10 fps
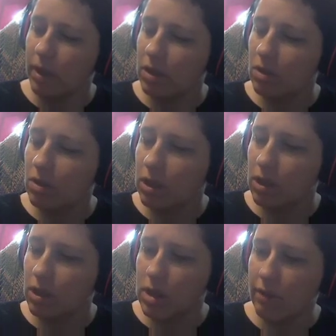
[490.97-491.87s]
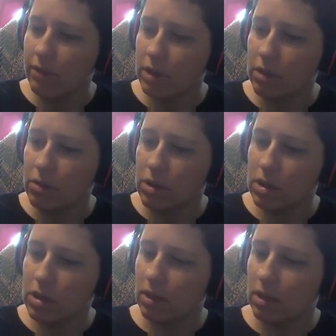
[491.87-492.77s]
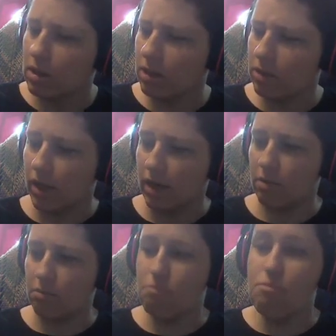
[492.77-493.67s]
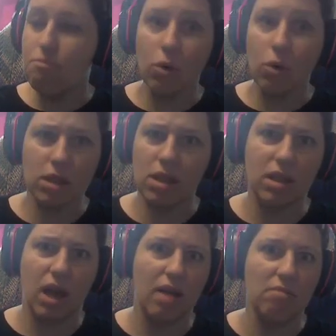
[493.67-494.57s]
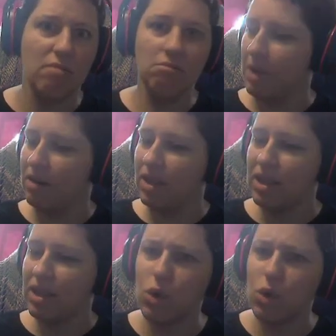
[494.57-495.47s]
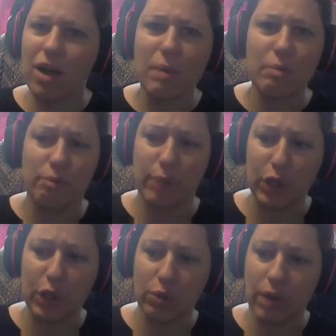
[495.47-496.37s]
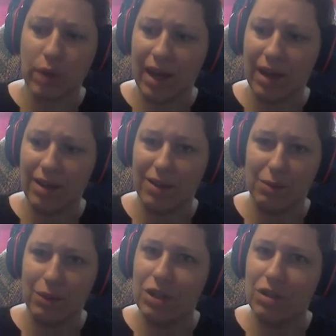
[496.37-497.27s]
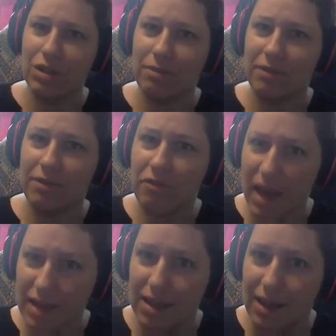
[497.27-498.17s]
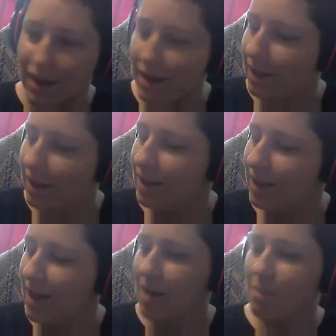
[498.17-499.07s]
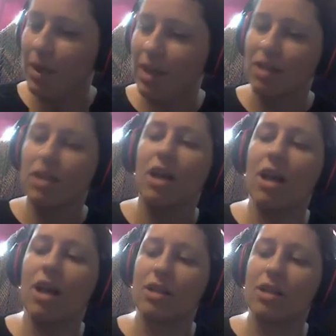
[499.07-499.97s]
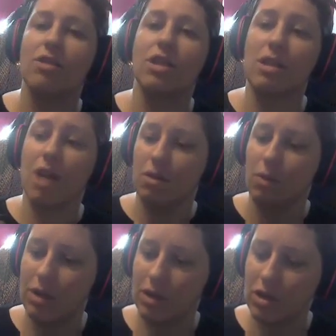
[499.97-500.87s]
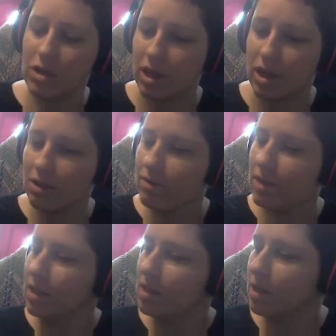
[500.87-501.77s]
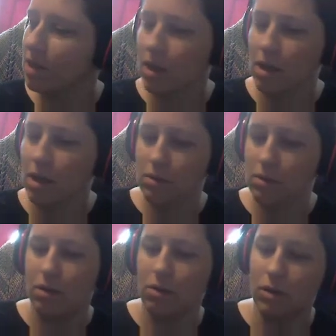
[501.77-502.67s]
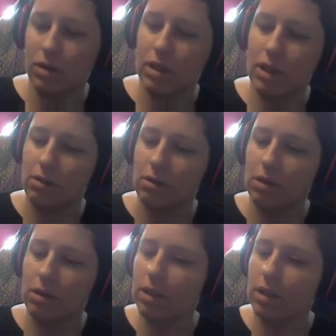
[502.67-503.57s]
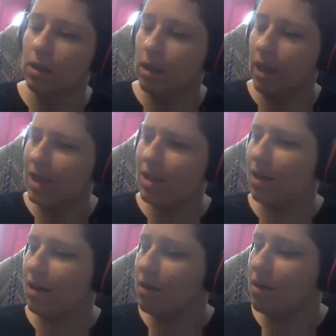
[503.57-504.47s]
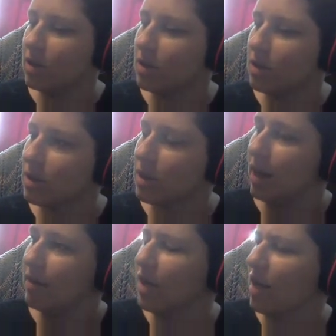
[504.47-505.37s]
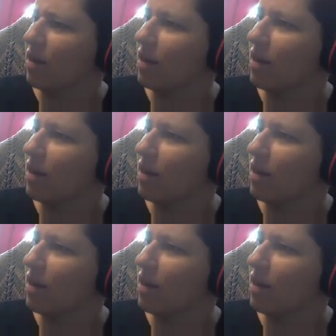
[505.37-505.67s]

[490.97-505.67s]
but you could definitely use the color slider most of the time. Apparently it doesn't work on pure red, which is fascinating. But the color slider is another way you could change the color of this red, orange, yellow, green, indigo, which is kind of not a